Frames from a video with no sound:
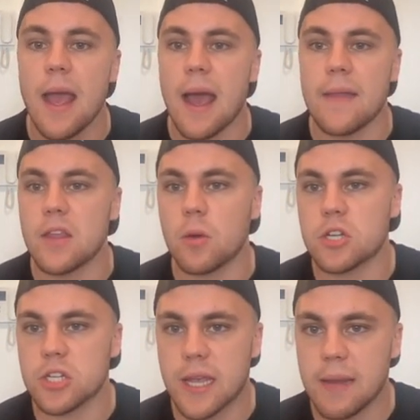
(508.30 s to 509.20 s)
And then you want to
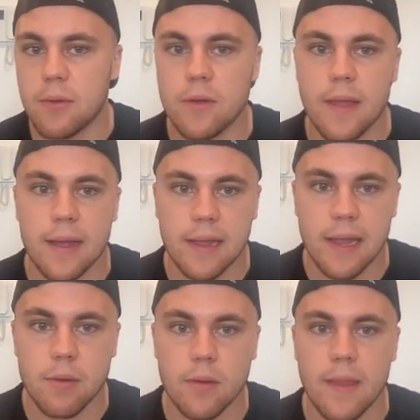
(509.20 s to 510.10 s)
just keep doing that and
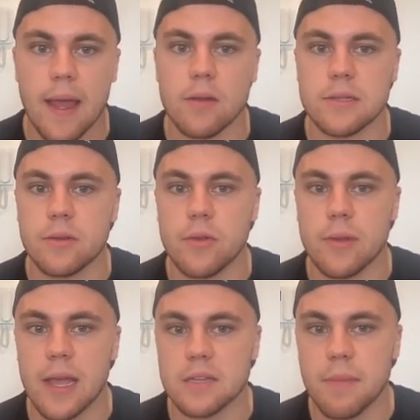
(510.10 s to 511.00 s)
keep doing that until you
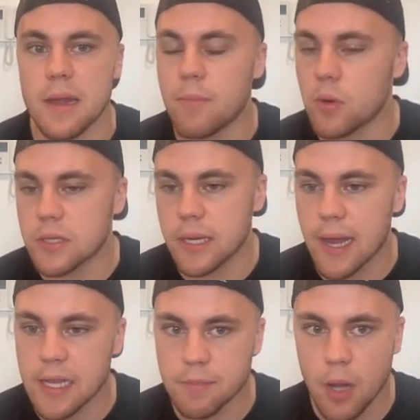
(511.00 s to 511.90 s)
get as many booked in
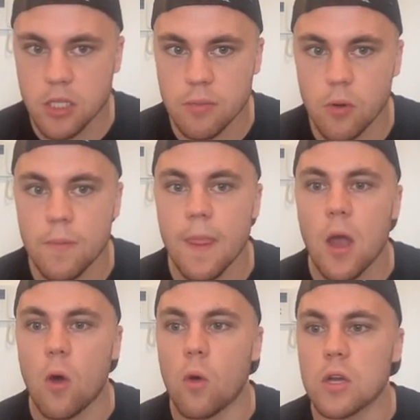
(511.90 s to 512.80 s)
as possible
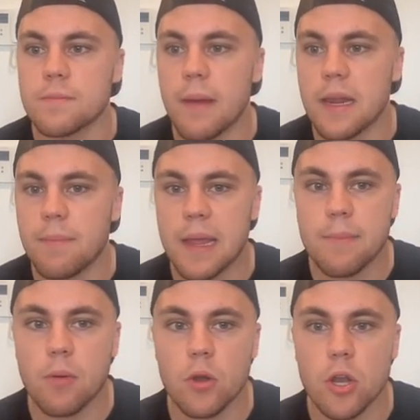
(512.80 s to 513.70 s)
or as many
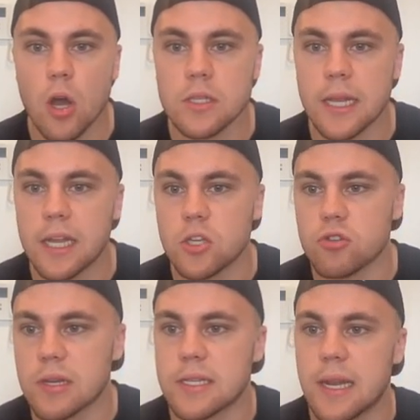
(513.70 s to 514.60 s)
people not
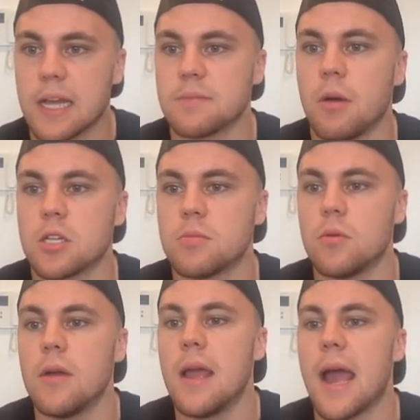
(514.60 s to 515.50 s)
interested as
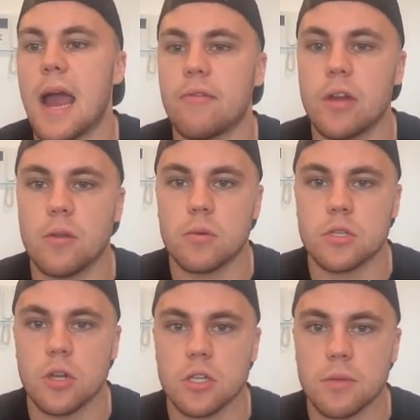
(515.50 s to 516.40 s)
possible. Harry was
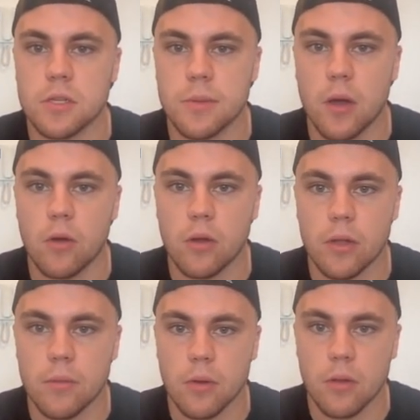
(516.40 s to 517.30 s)
not supposed to be
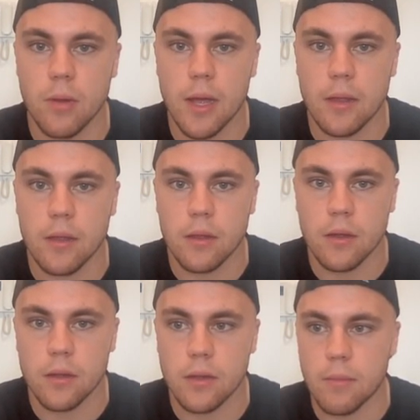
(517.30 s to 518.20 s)
highlighted, by the way.
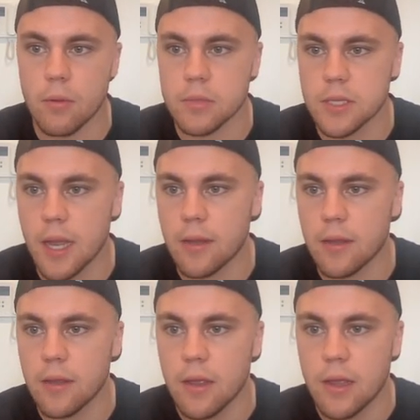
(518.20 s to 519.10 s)
I did that by mistake.
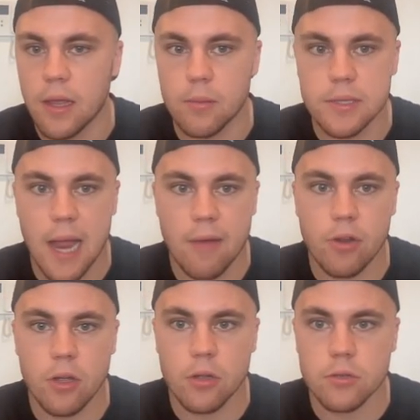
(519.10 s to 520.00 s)
It was
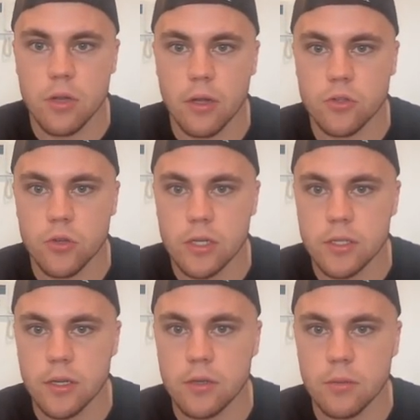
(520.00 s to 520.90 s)
Harriet who's not
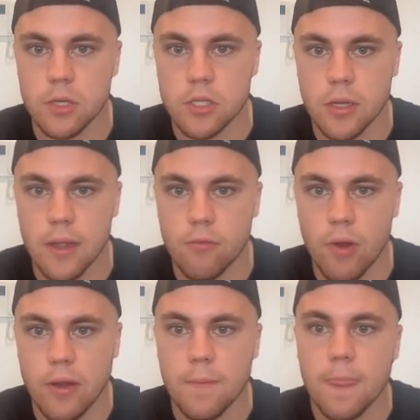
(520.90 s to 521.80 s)
interested, so I'm going to turn that
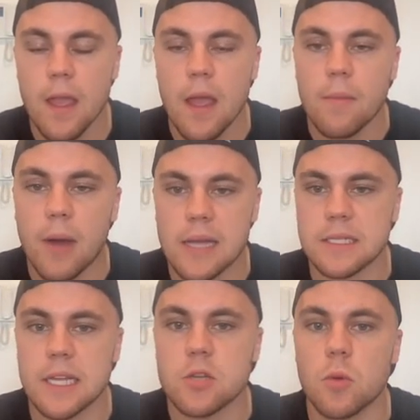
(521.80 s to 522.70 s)
red. But as I
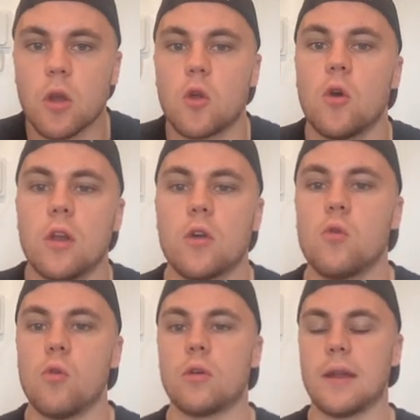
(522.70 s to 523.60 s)
said, you want to color
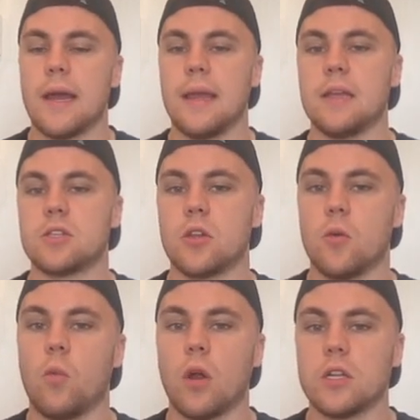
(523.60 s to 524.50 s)
coordinate it so the
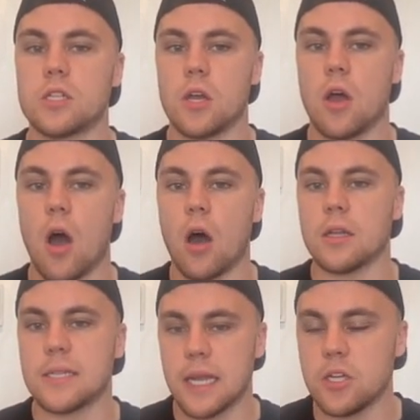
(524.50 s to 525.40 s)
ones that
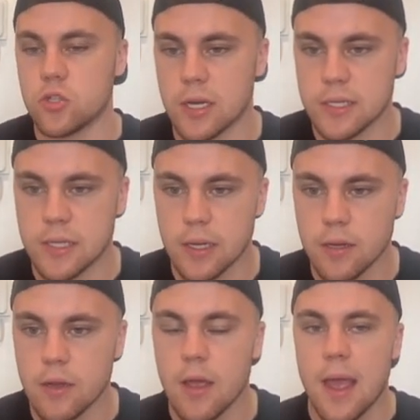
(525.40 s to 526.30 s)
aren't interested
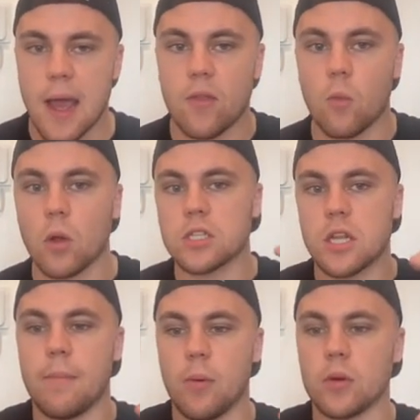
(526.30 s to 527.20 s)
and the ones
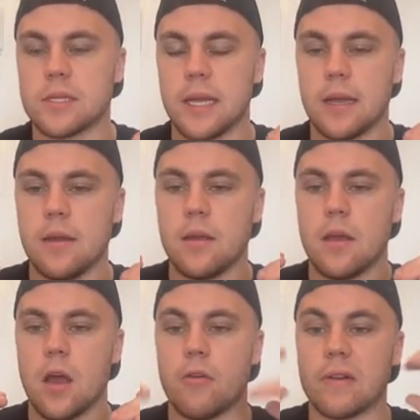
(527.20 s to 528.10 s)
that are booked in
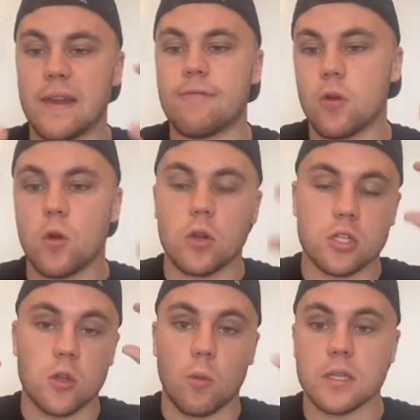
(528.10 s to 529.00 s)
are a different color to
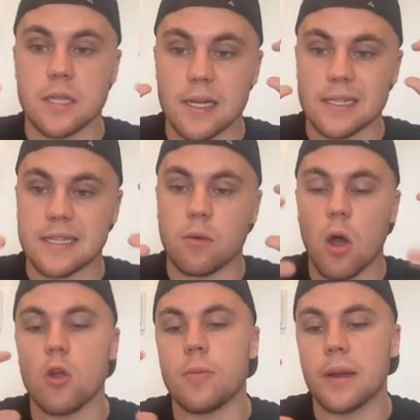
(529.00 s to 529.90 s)
the ones that are still
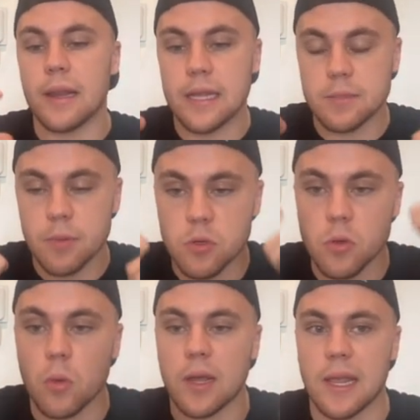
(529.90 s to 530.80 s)
open leads because we
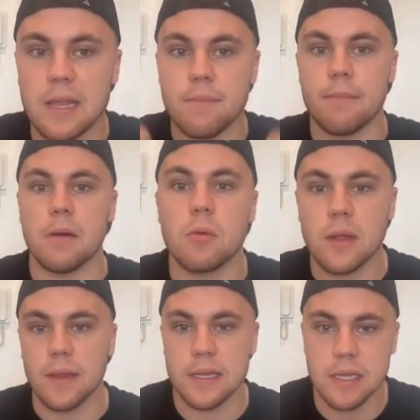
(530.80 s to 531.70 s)
want to keep
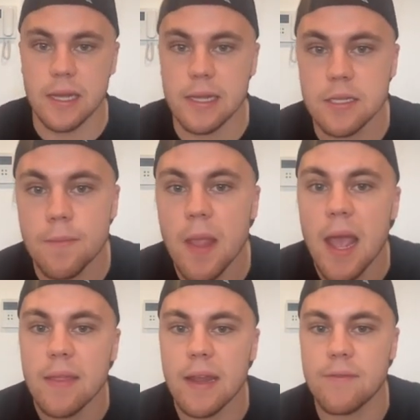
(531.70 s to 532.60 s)
milking these leads.
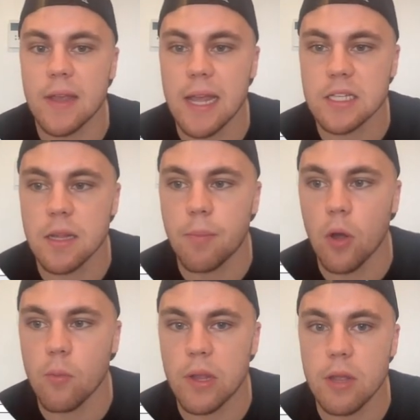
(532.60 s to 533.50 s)
Then if you get to the
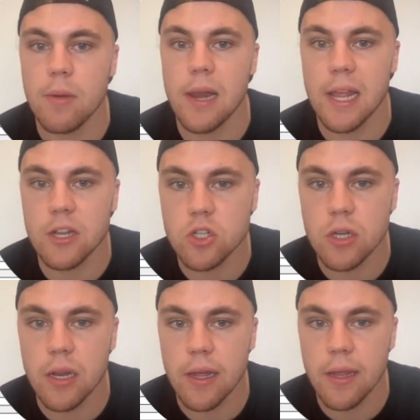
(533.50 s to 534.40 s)
point where you
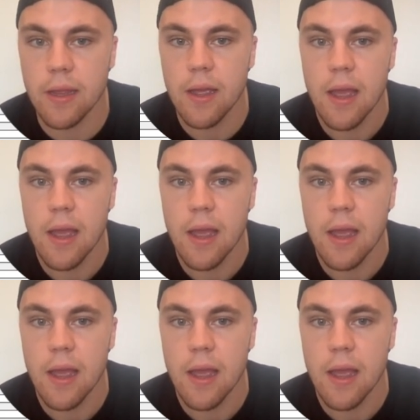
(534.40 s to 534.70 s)
literally